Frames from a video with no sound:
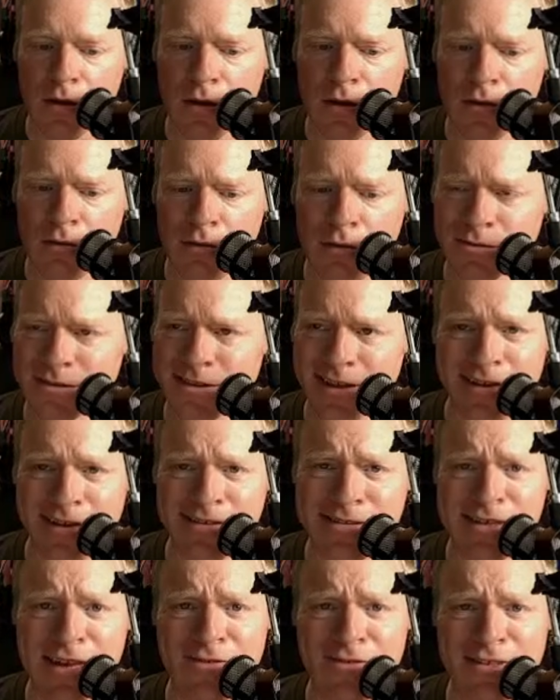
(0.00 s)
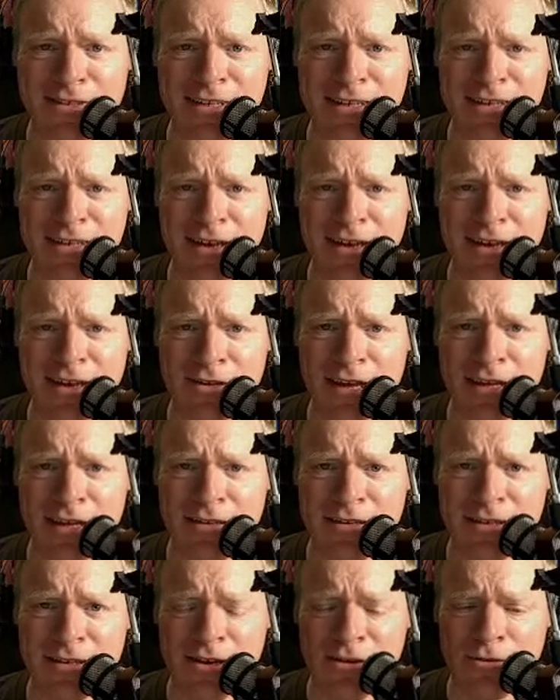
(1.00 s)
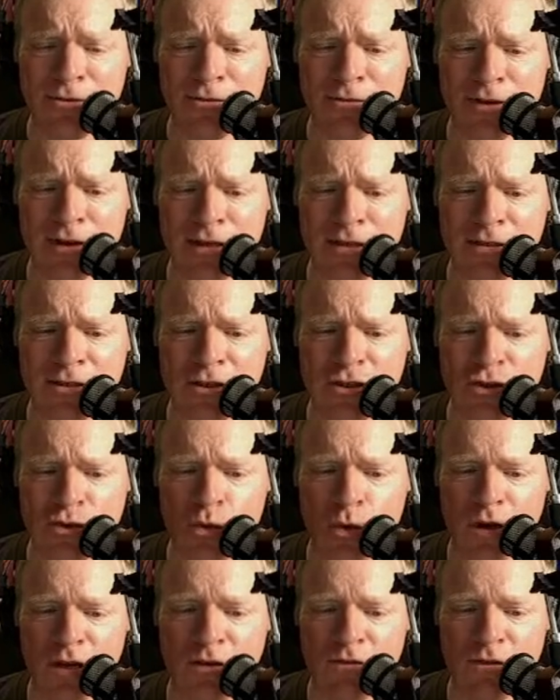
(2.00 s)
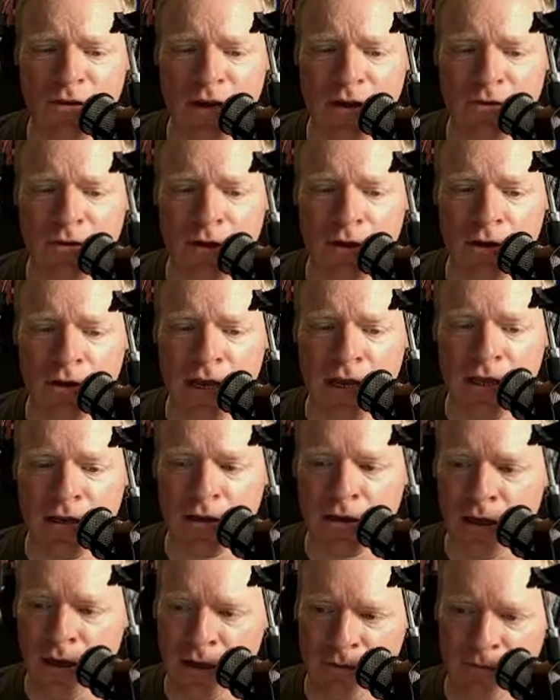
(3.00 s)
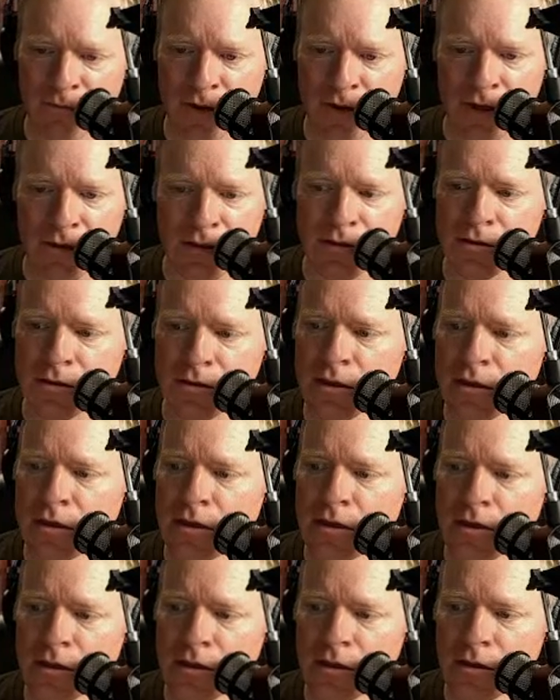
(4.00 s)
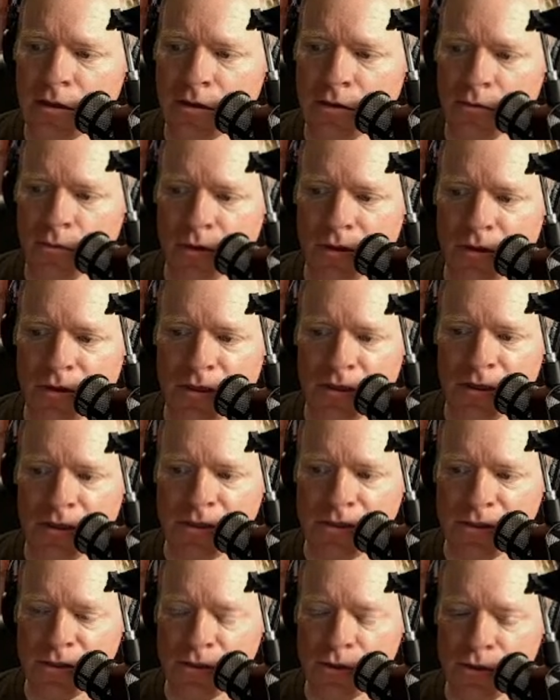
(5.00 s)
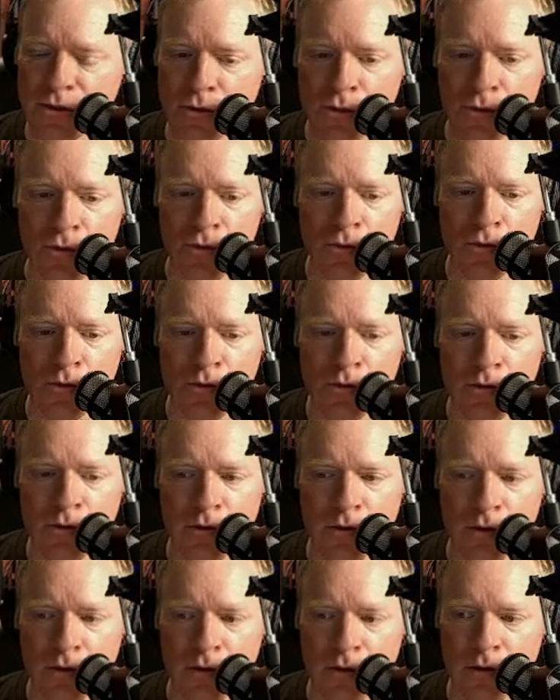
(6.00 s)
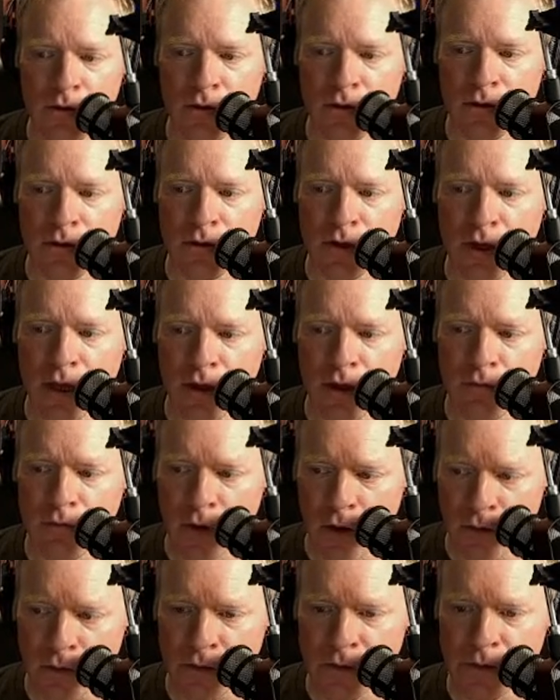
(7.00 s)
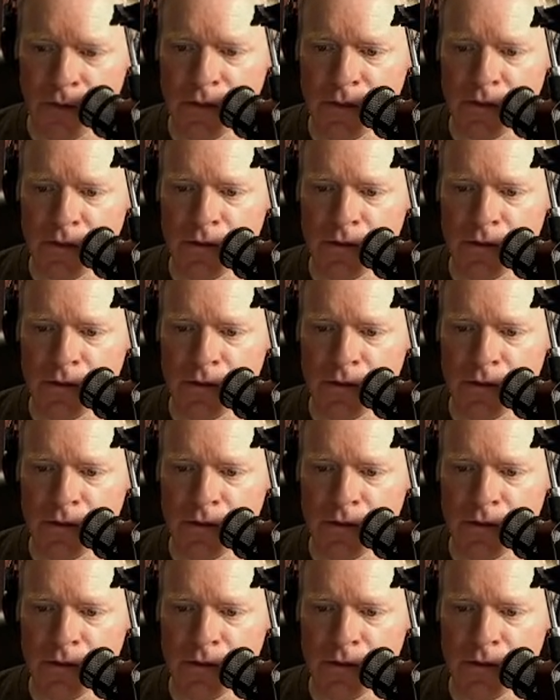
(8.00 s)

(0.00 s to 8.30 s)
what was it, like 1,700, 1,800 feet to 2,589 feet with these two motors.